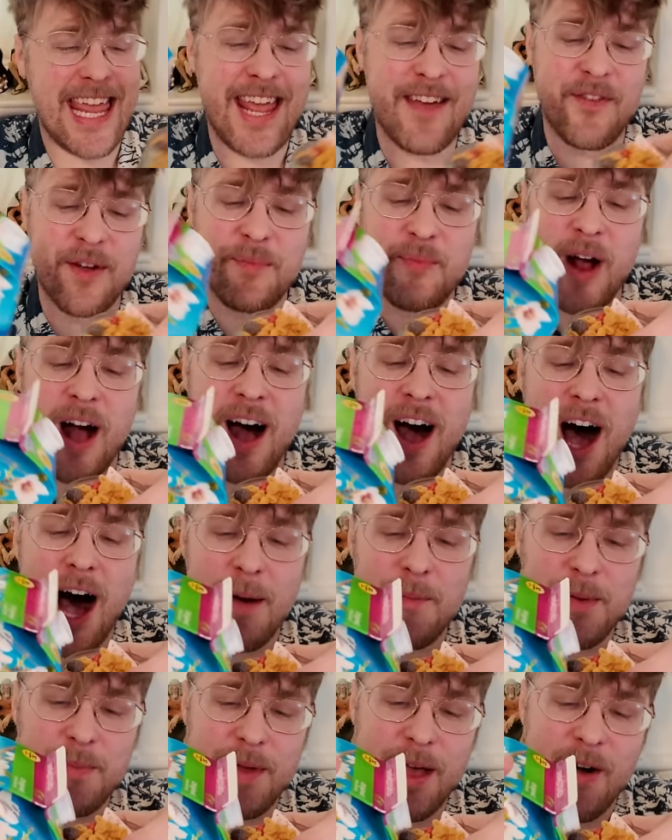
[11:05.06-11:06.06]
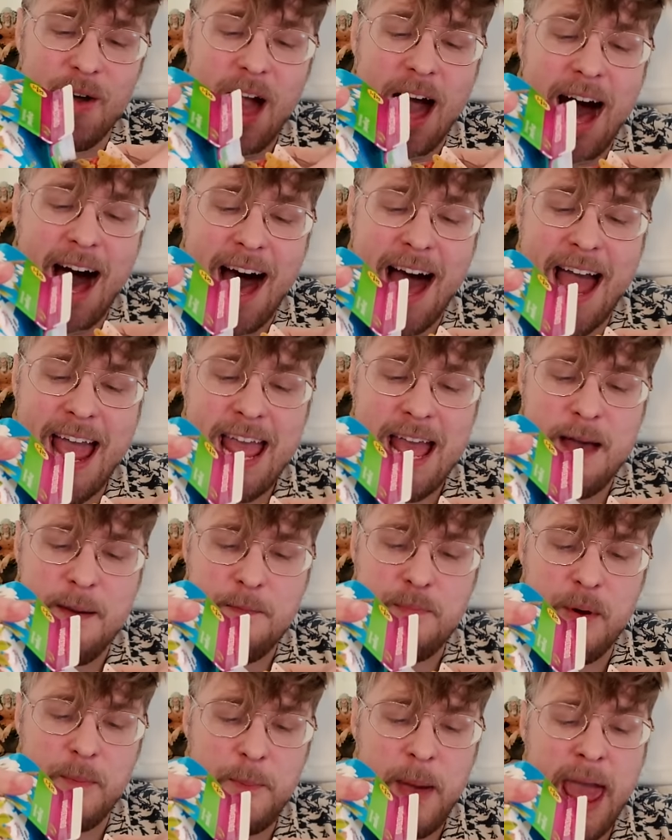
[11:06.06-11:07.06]
even brought almond milk. I
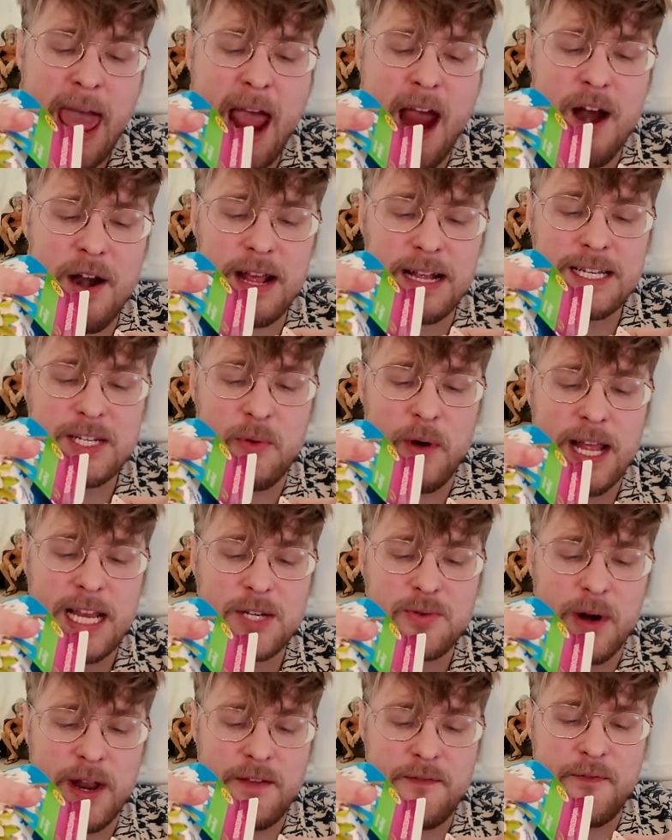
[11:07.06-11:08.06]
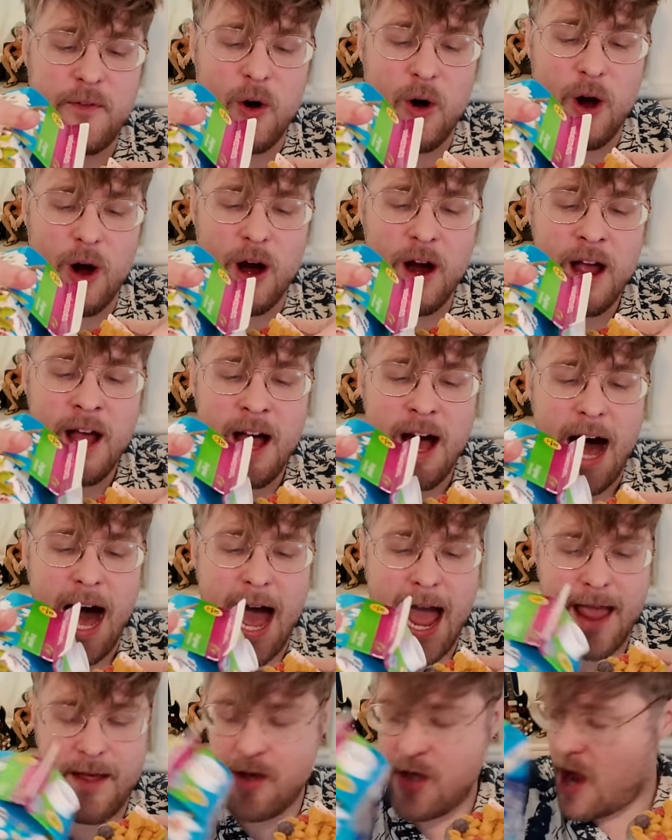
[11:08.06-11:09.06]
am prepared in 2024.
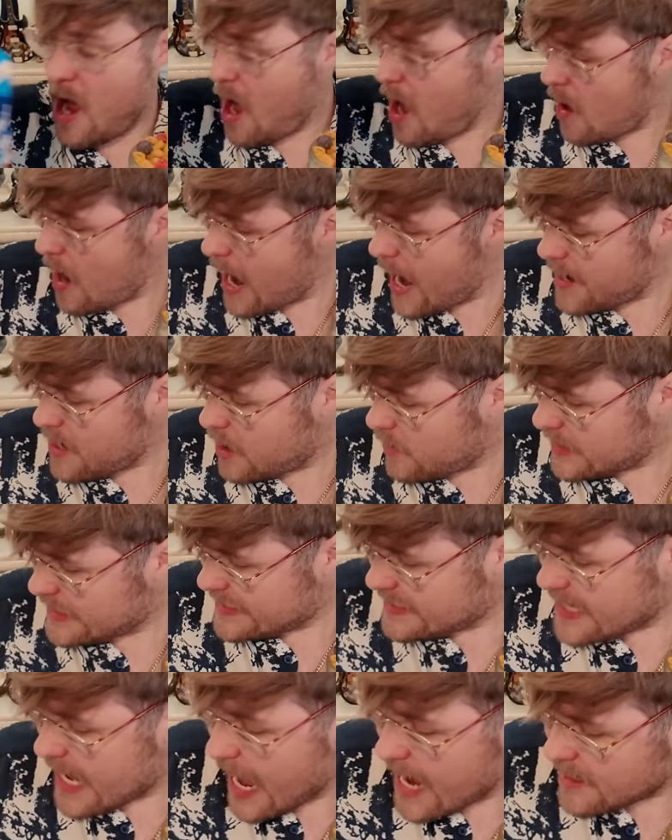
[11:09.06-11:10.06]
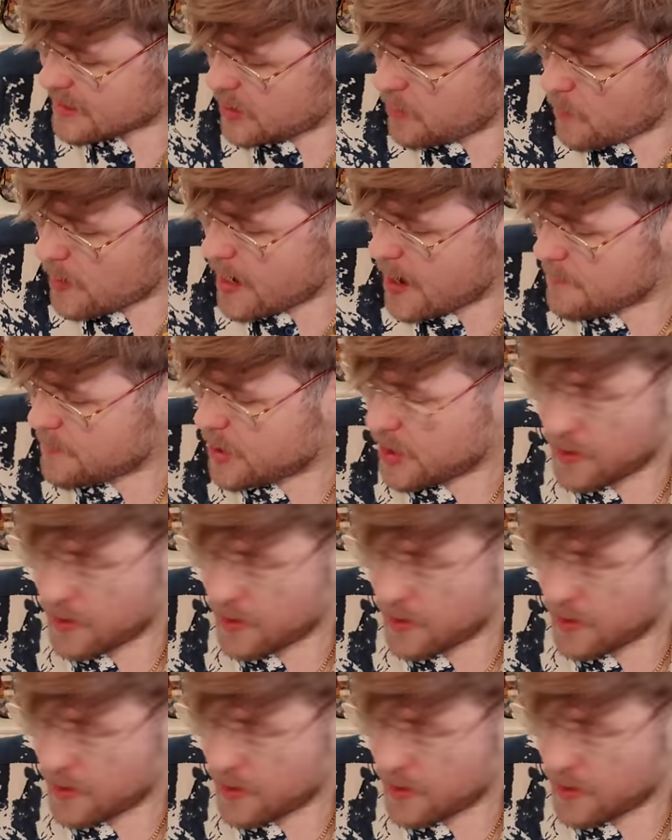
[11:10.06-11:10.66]
I know exactly what I'm